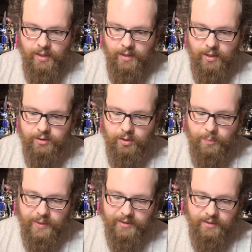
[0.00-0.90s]
I also
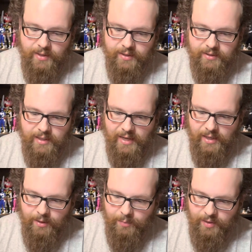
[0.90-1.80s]
picked this
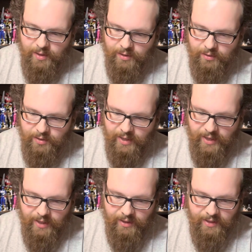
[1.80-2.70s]
guy up the other
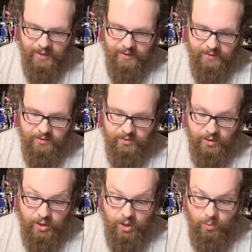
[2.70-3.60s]
day, and this is a
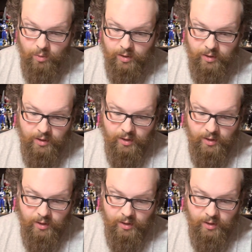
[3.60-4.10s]
new one.